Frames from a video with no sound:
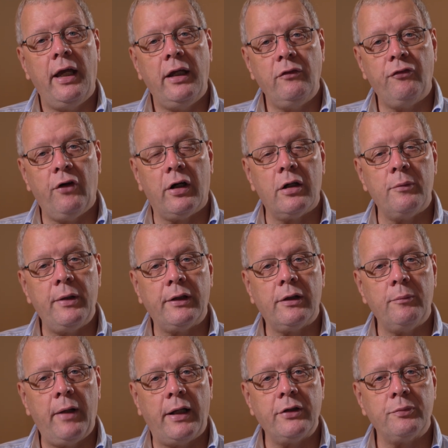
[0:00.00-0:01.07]

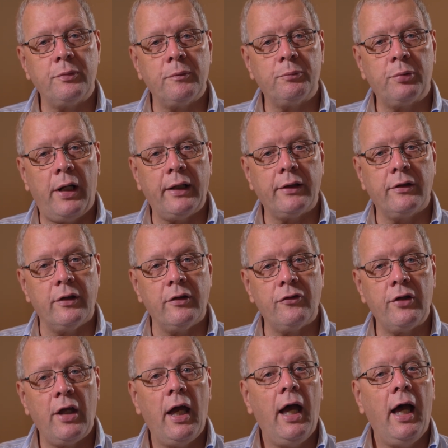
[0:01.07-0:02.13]
environmental management
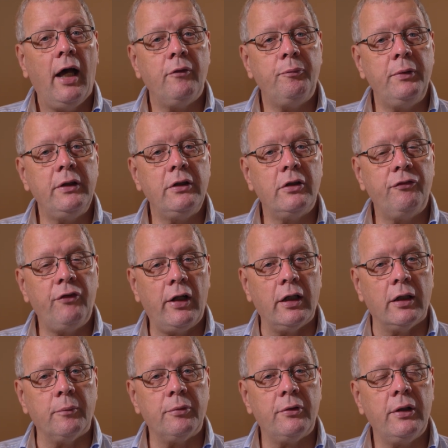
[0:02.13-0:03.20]
practice have been
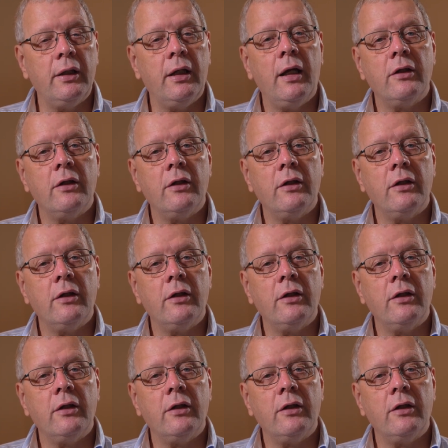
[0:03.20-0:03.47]
developed